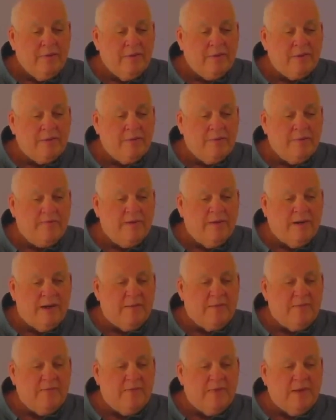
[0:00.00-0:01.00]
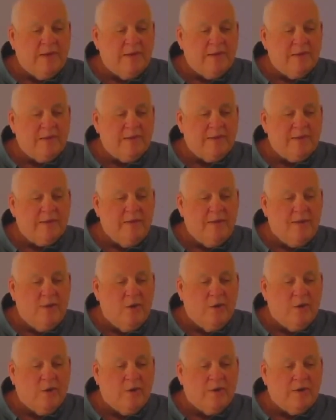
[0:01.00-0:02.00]
some farm fields in the
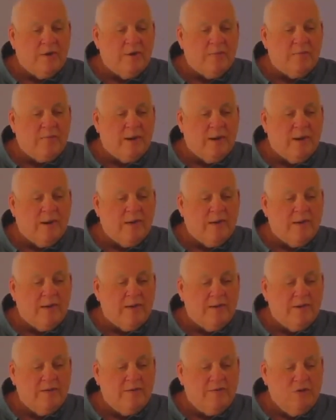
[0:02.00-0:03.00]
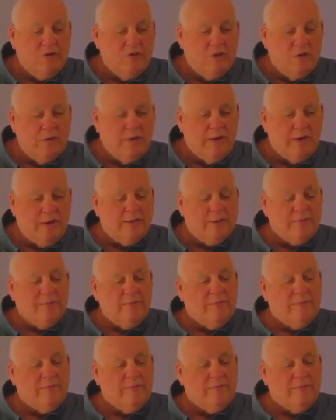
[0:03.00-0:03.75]
northern part of Judah.